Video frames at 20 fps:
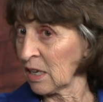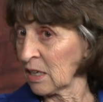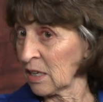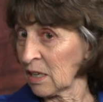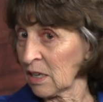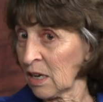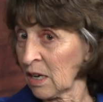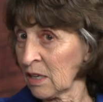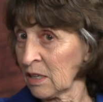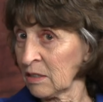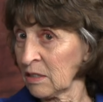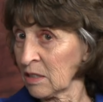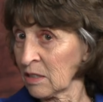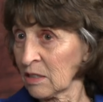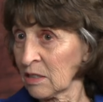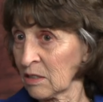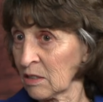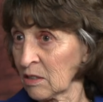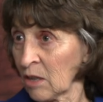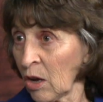I
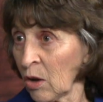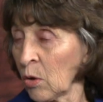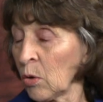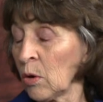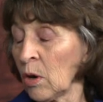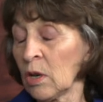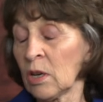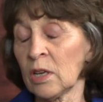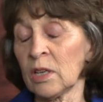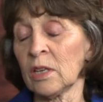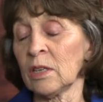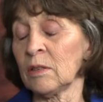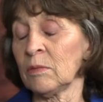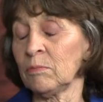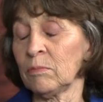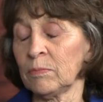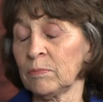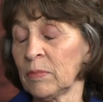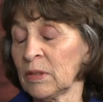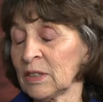just totally
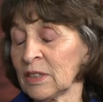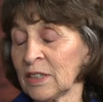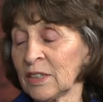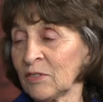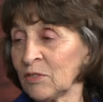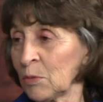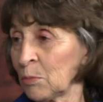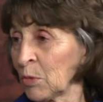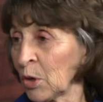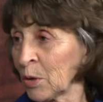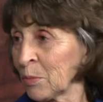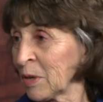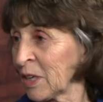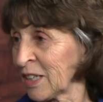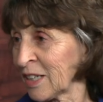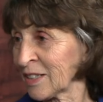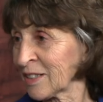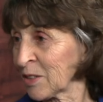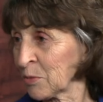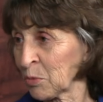believed
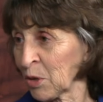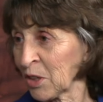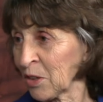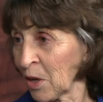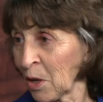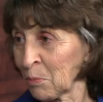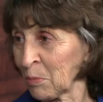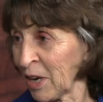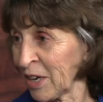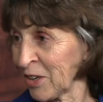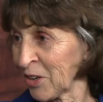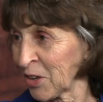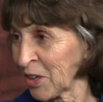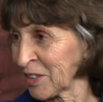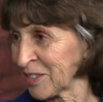Mormonism with all my heart.